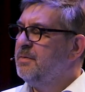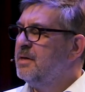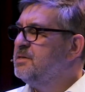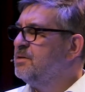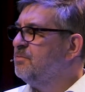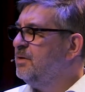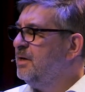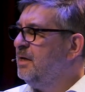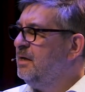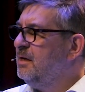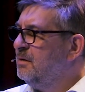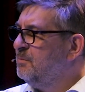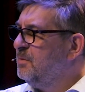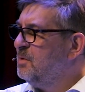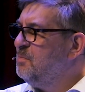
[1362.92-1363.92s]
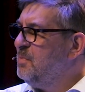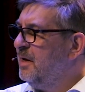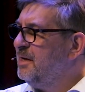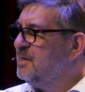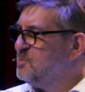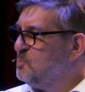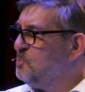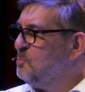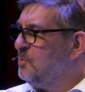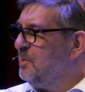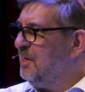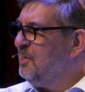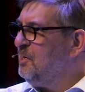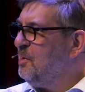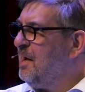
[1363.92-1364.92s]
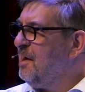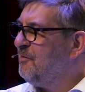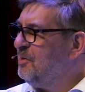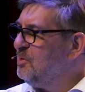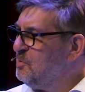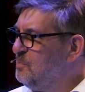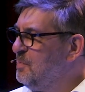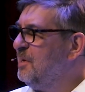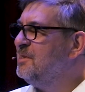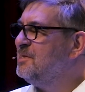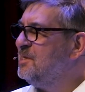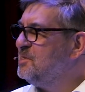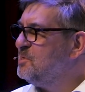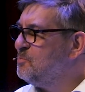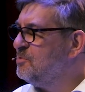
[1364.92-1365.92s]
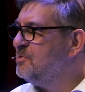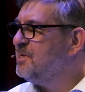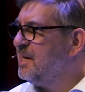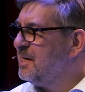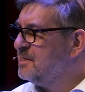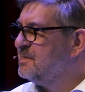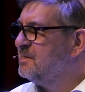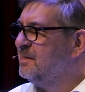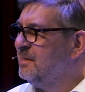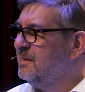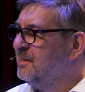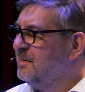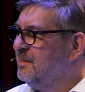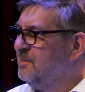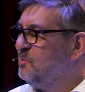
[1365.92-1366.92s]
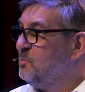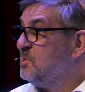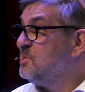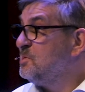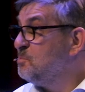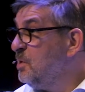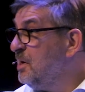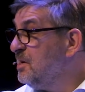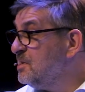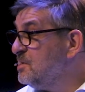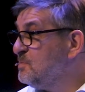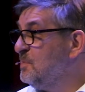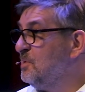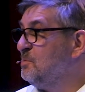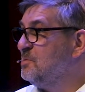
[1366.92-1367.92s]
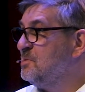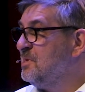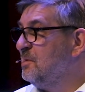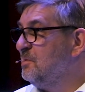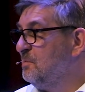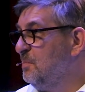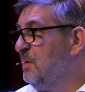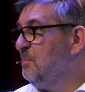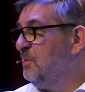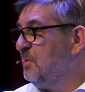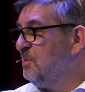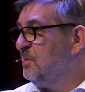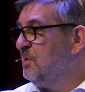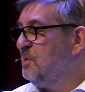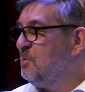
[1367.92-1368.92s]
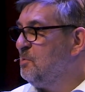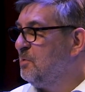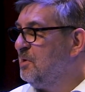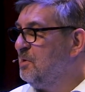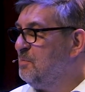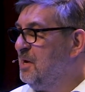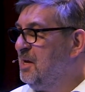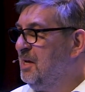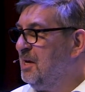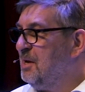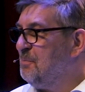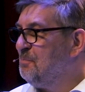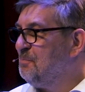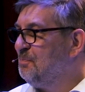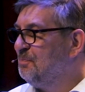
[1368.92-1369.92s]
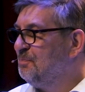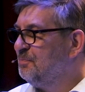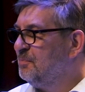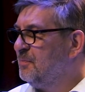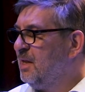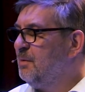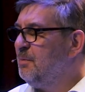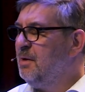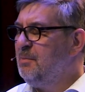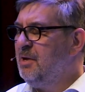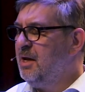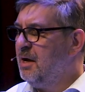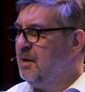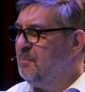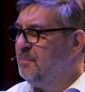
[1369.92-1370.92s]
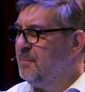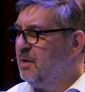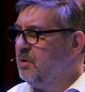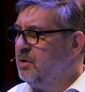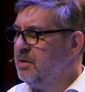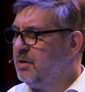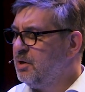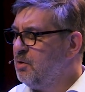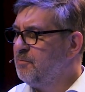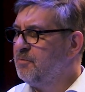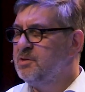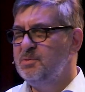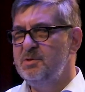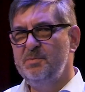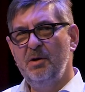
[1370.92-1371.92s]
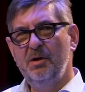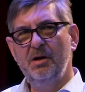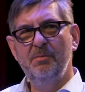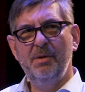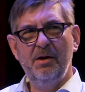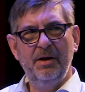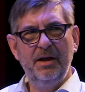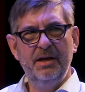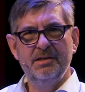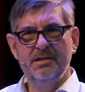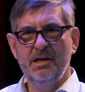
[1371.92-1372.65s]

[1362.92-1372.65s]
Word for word: That's a really compelling story. You know, having the ability to predict not just winners but also the people that are not going to make it. Let me. A lot of the conference we've spoken about